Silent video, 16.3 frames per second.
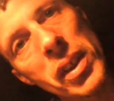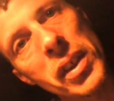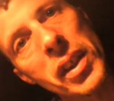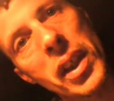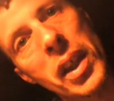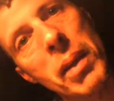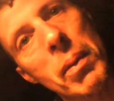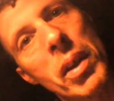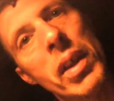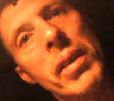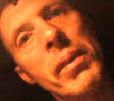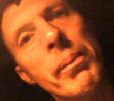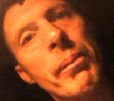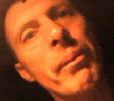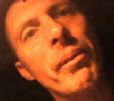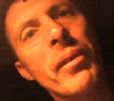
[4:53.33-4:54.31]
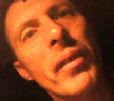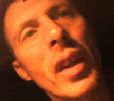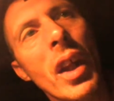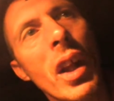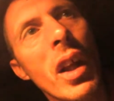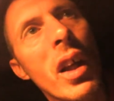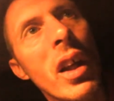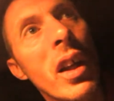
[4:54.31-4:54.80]
Zima.
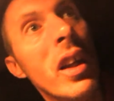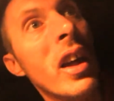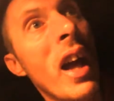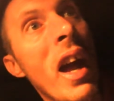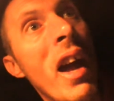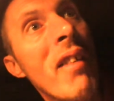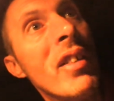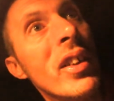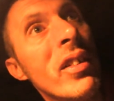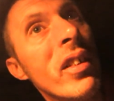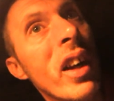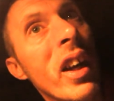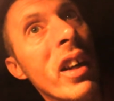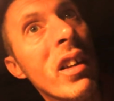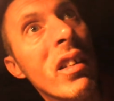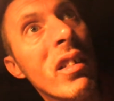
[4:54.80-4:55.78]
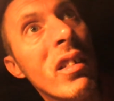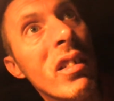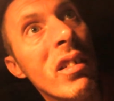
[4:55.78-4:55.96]
Uh, and I haven't drank